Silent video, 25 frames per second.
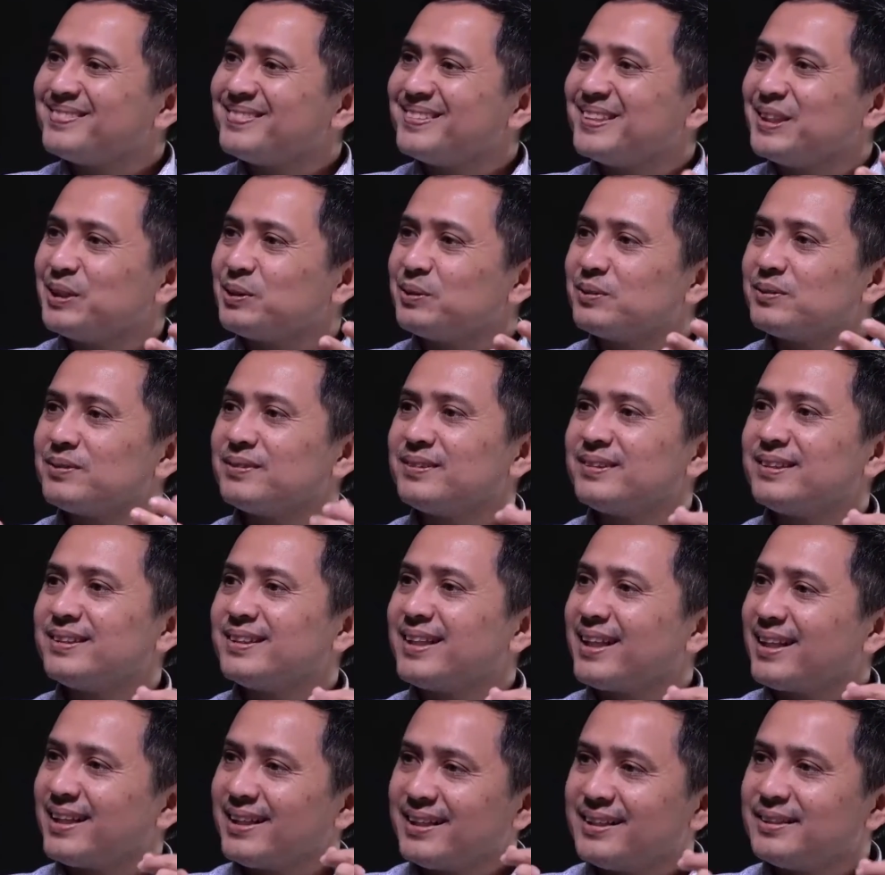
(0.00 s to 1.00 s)
You know,
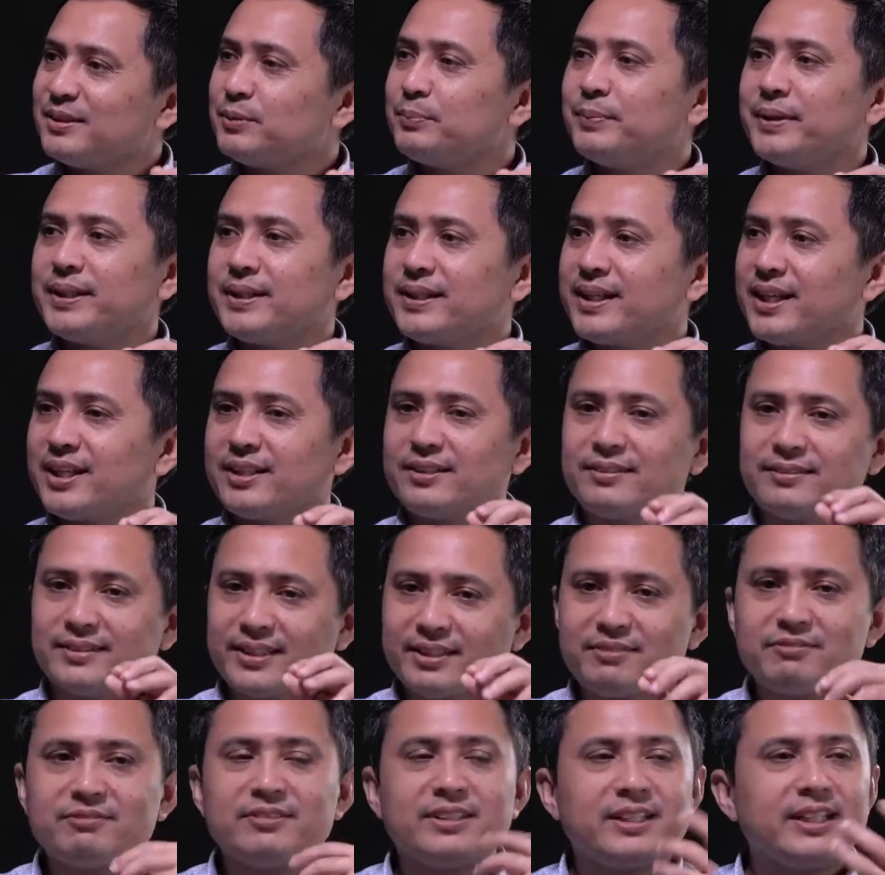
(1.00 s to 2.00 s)
that little bit can
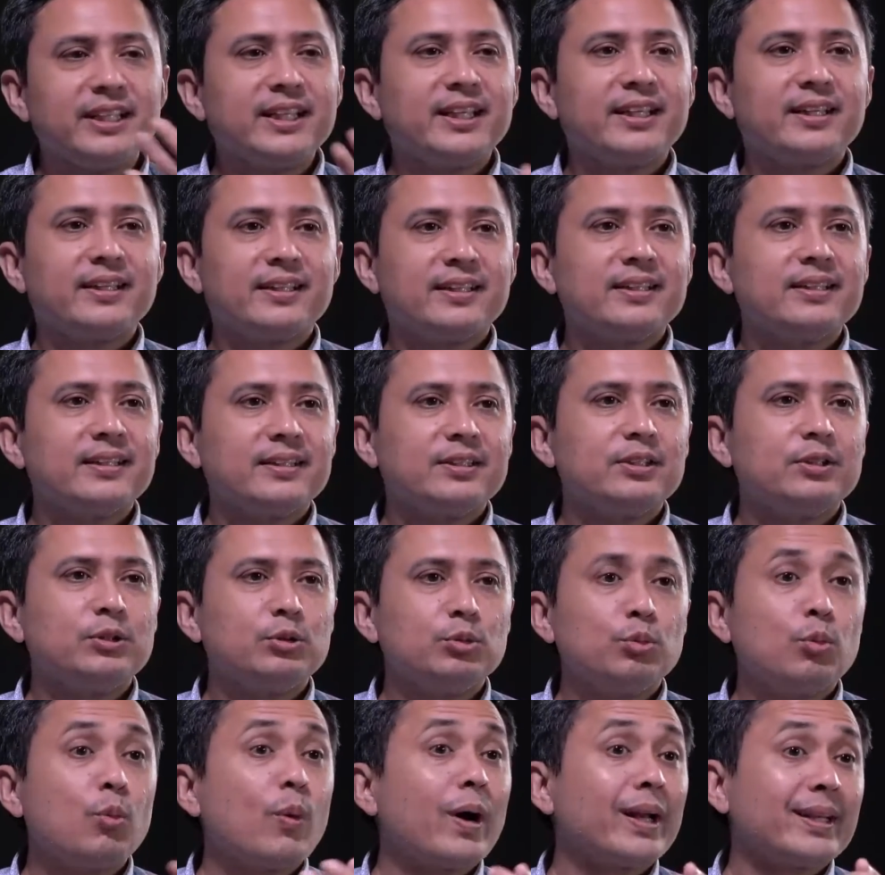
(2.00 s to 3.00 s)
really
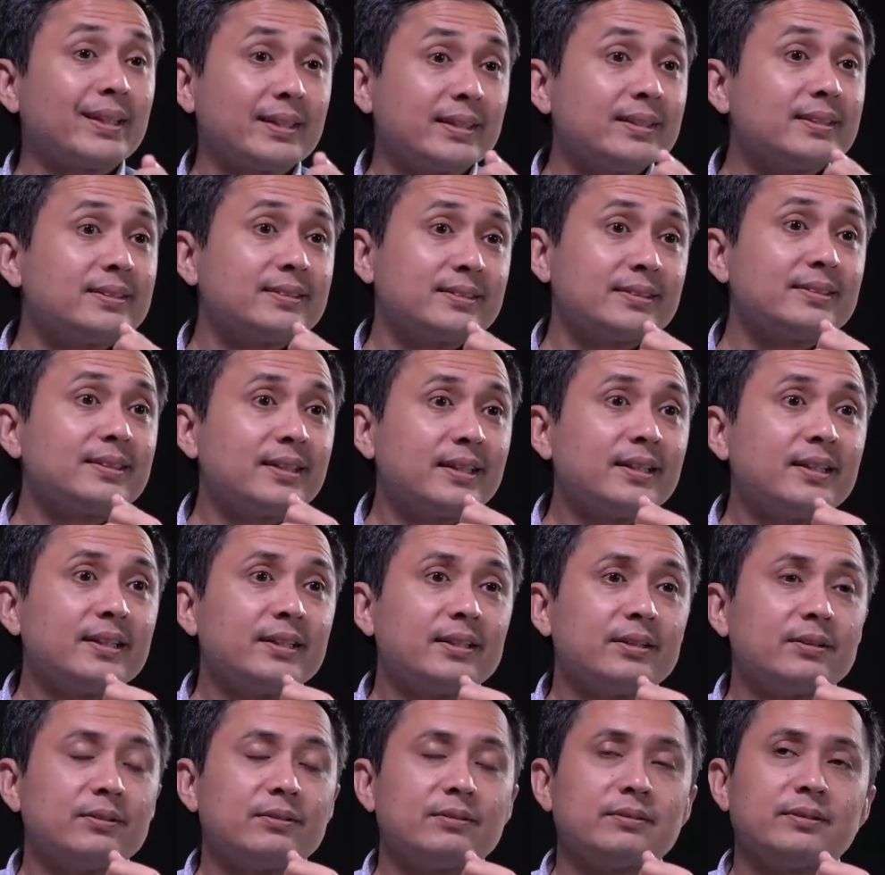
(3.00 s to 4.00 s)
do wonders.
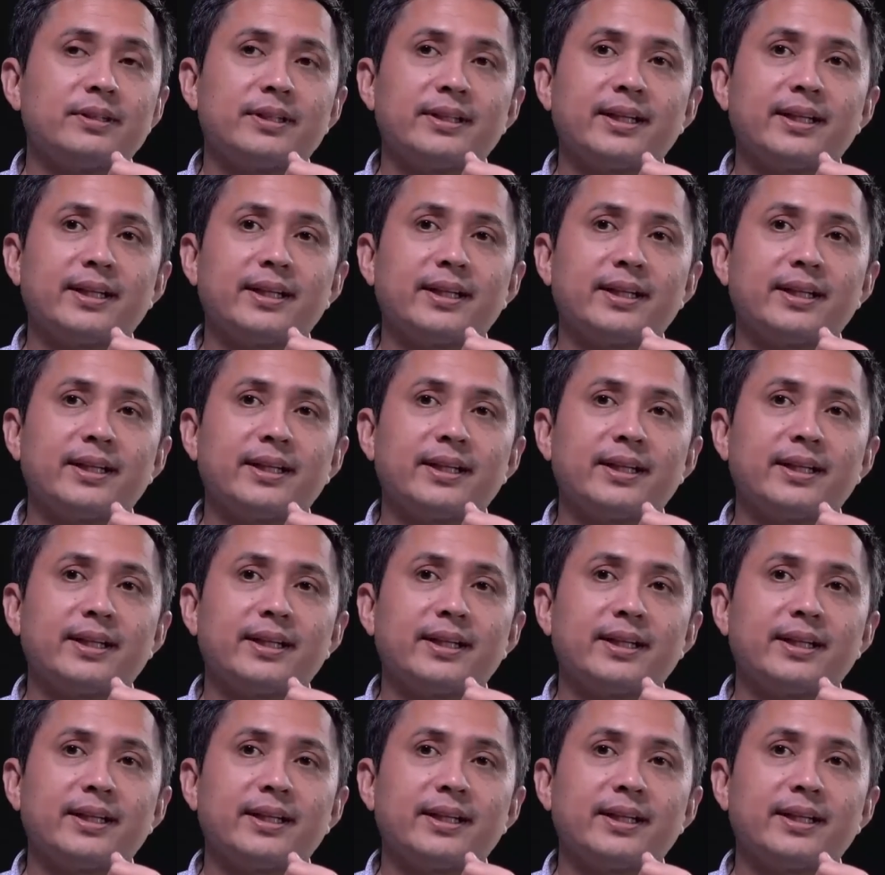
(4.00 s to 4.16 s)
You know, and I